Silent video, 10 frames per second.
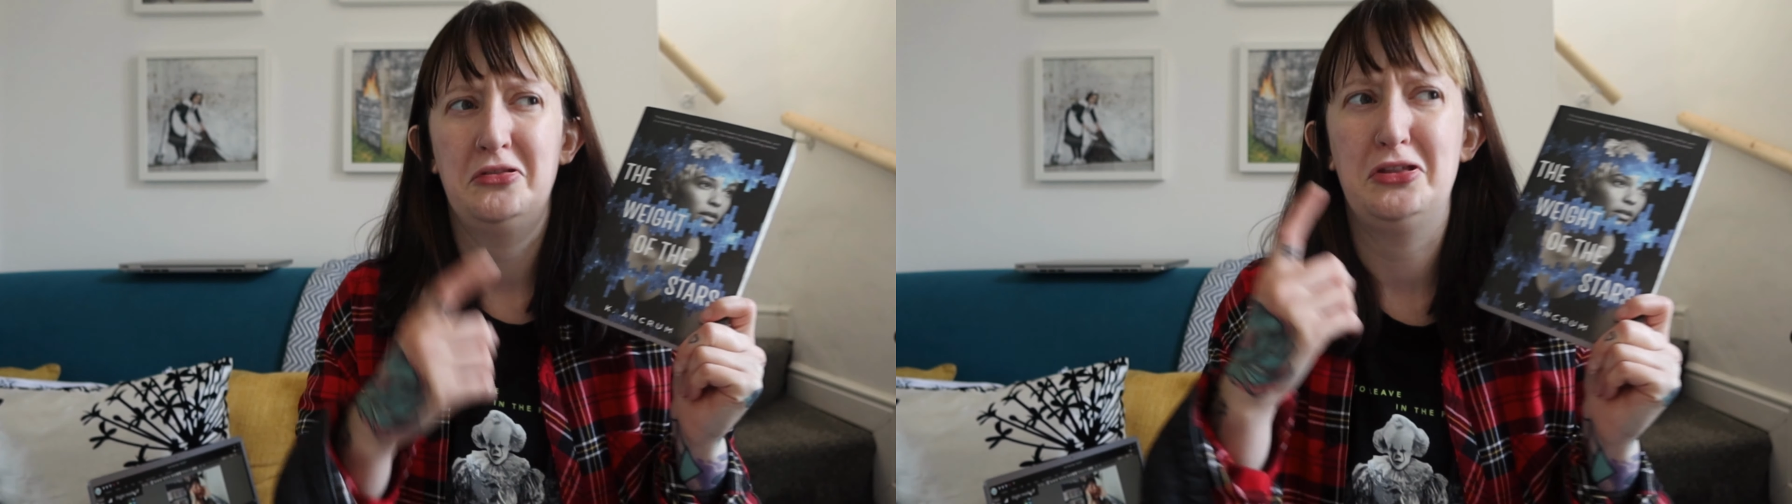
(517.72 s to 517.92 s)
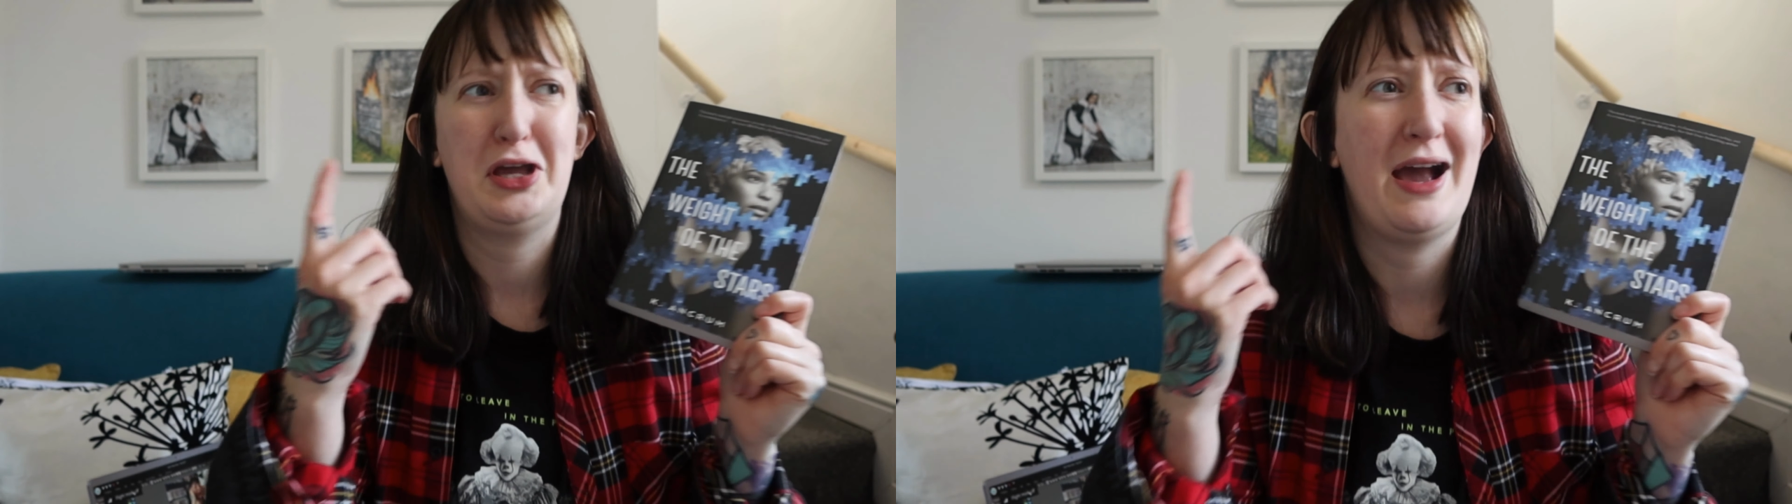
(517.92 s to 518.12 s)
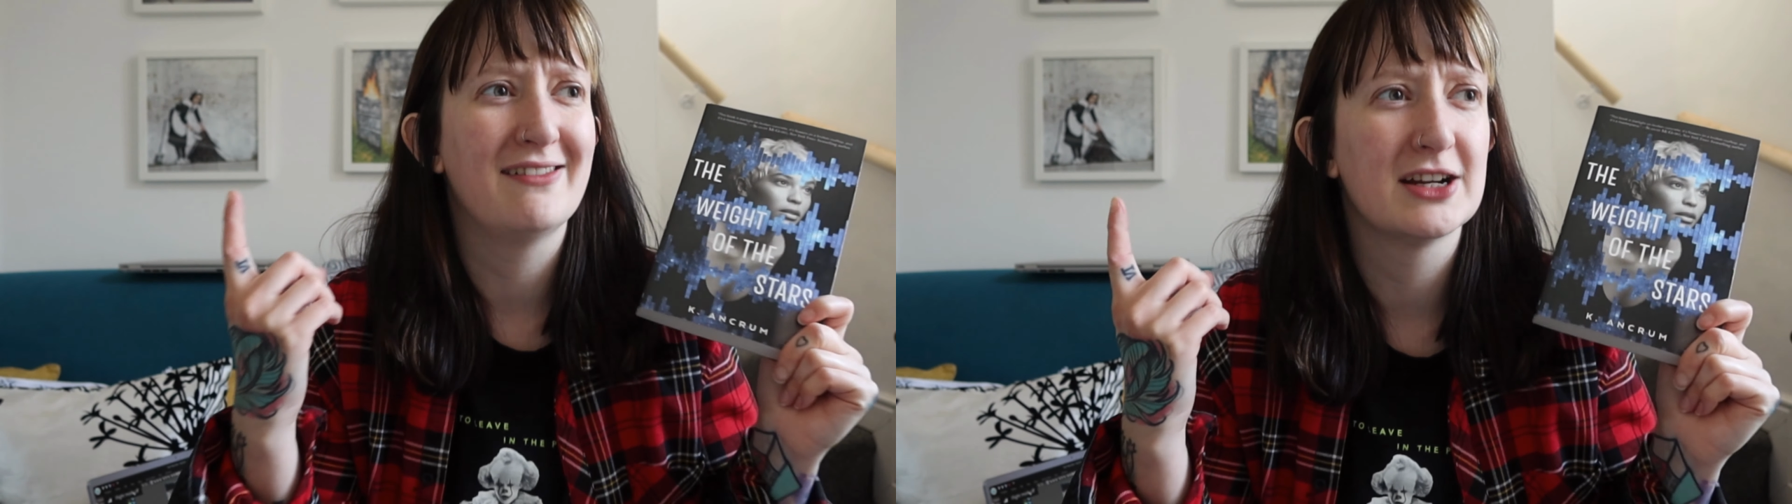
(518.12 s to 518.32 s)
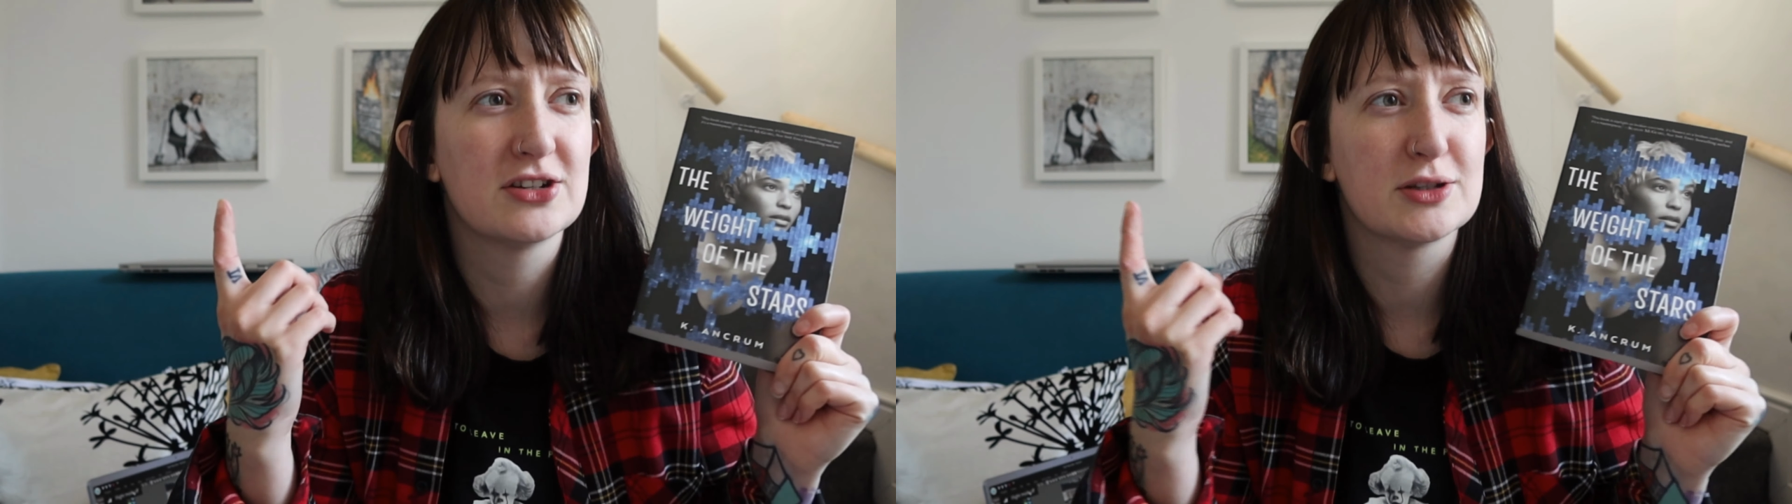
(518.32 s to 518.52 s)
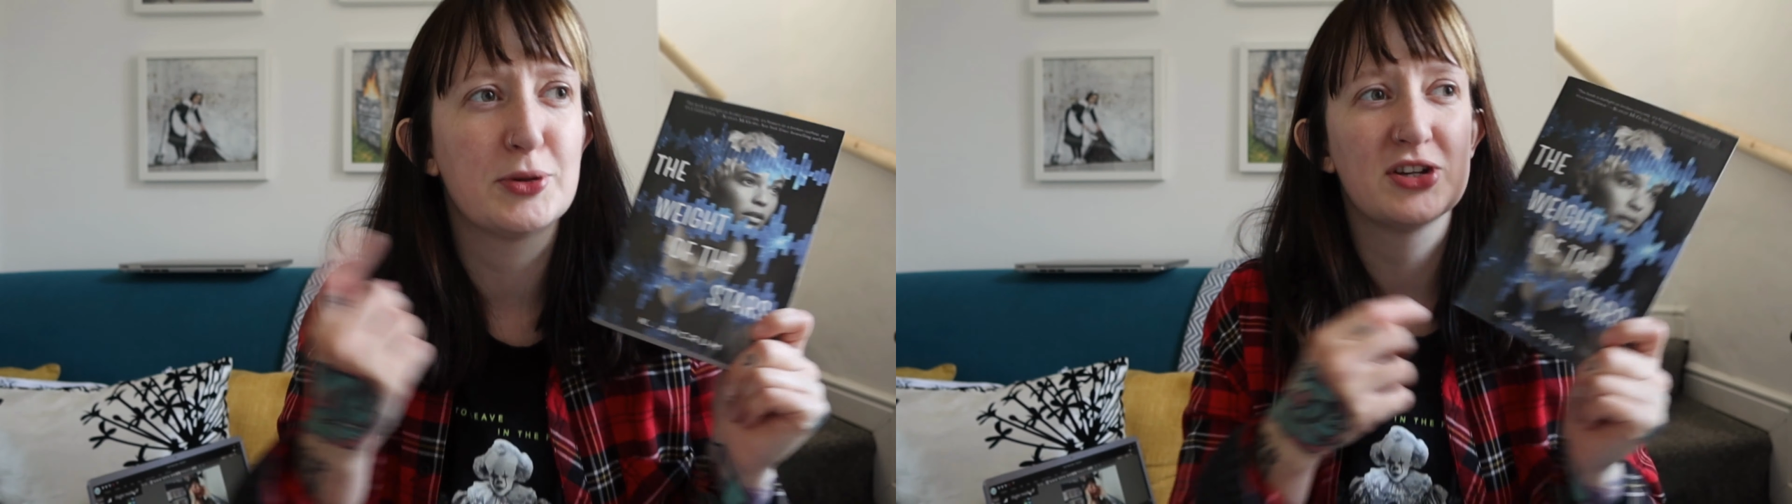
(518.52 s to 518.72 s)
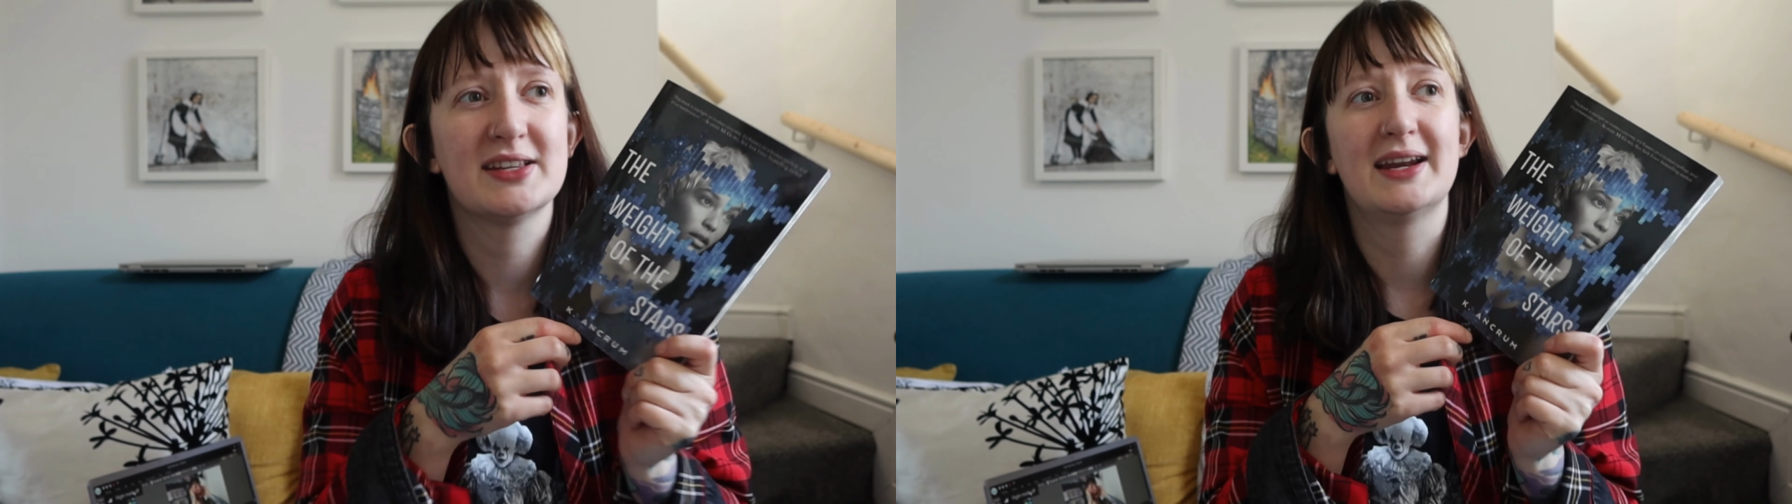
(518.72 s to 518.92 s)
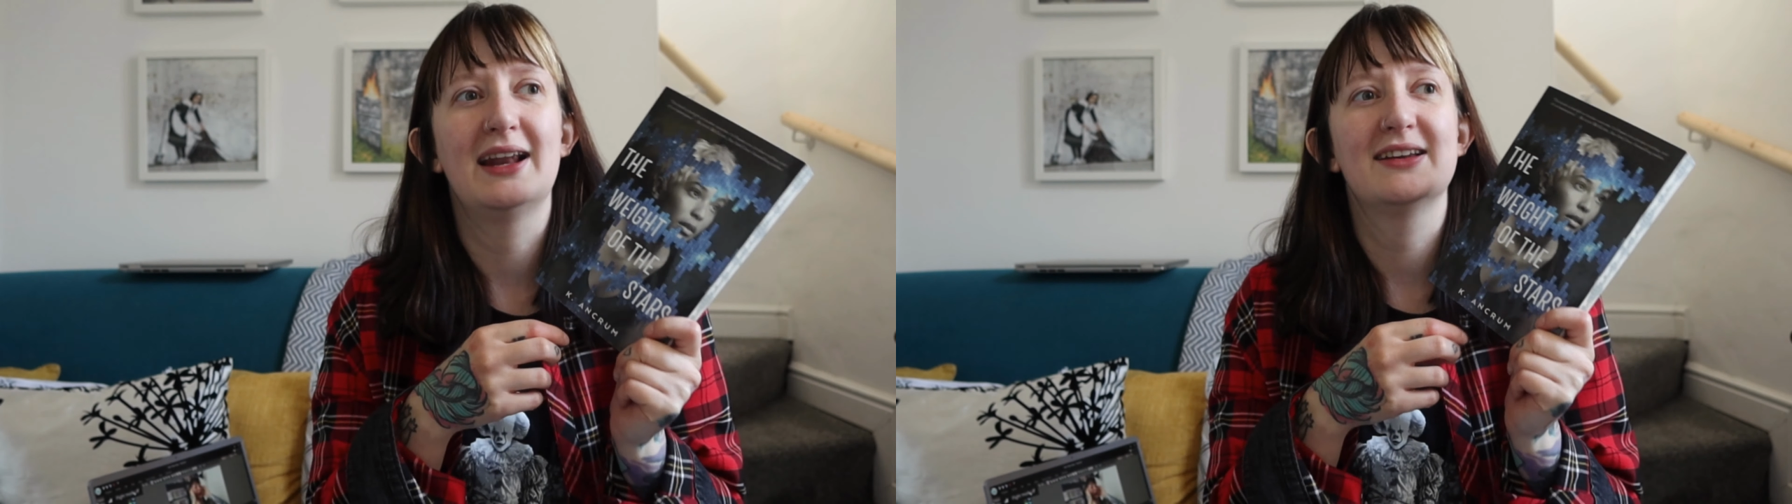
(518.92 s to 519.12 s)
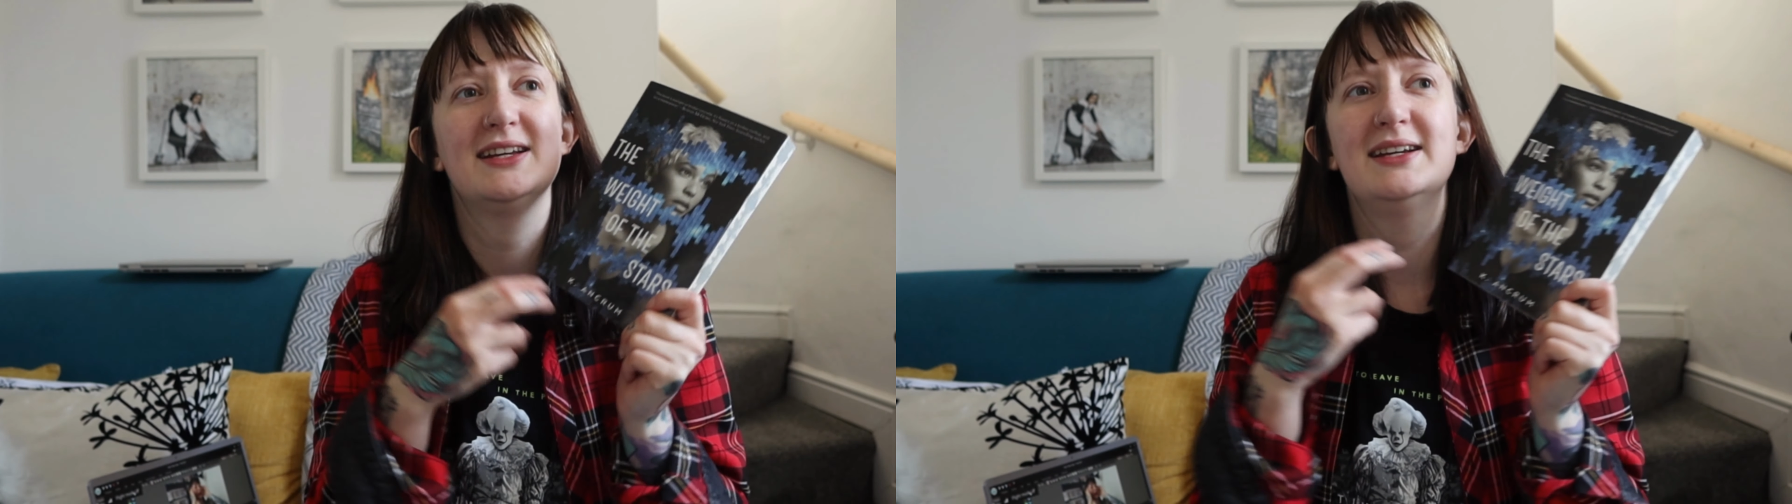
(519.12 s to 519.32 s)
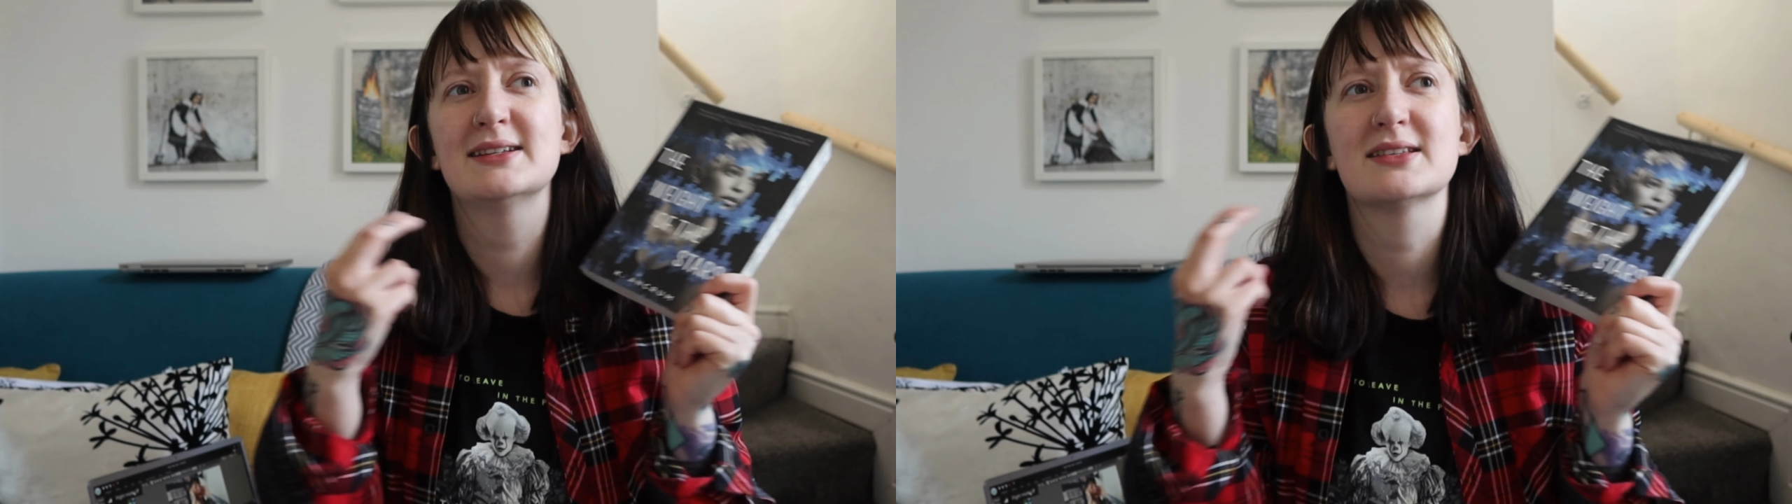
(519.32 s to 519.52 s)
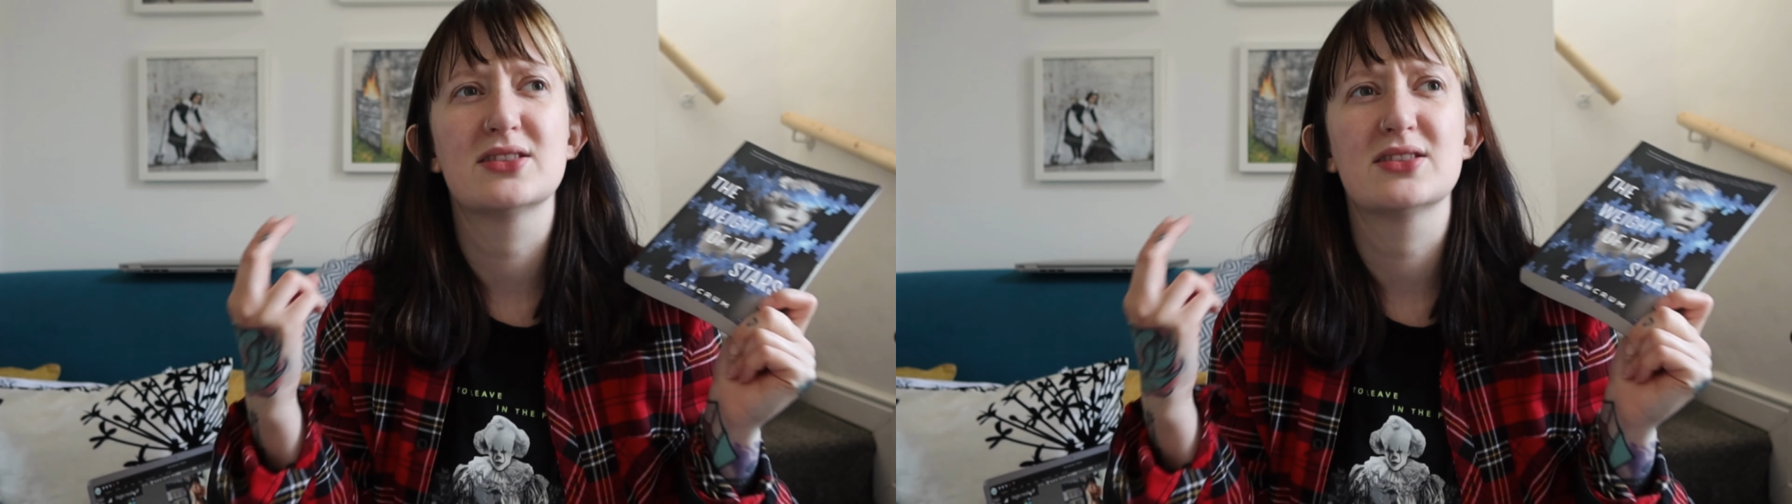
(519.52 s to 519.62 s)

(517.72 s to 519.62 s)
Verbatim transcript: the characters' personalities,